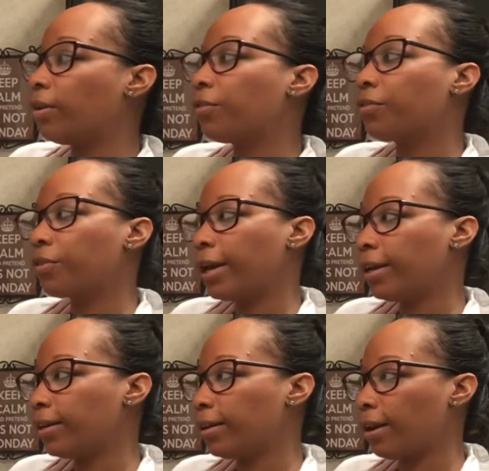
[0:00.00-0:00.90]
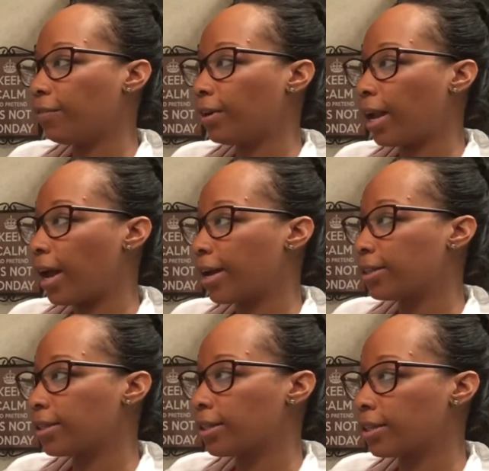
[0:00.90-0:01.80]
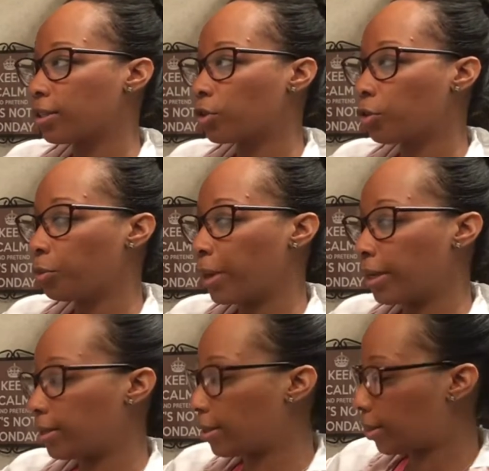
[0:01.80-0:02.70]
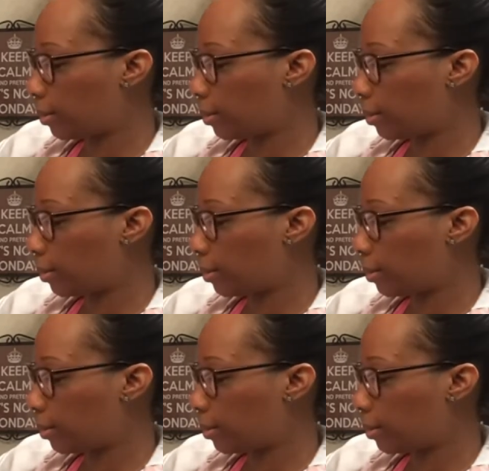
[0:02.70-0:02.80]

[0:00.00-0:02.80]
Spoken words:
Frank never lied to his schoolmates.